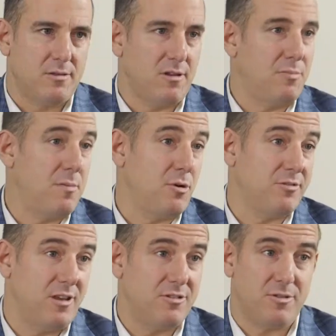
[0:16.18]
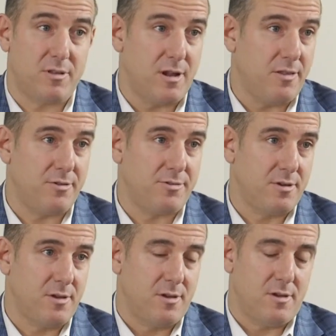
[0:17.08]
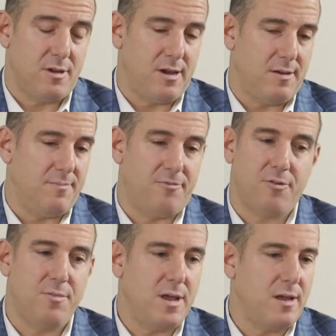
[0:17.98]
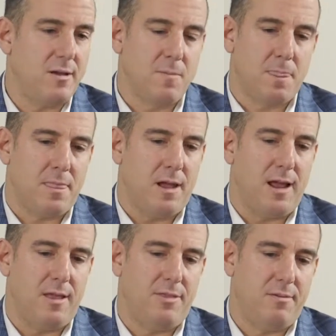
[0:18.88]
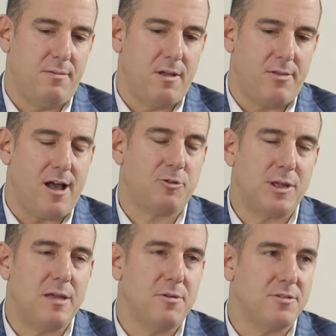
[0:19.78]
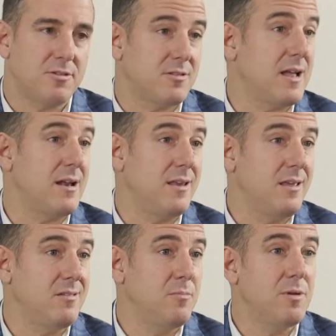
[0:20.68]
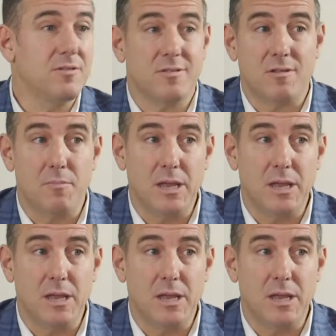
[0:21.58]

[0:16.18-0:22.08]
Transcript: Some people it's easier than others. For me, the hospitality business is not an easy business to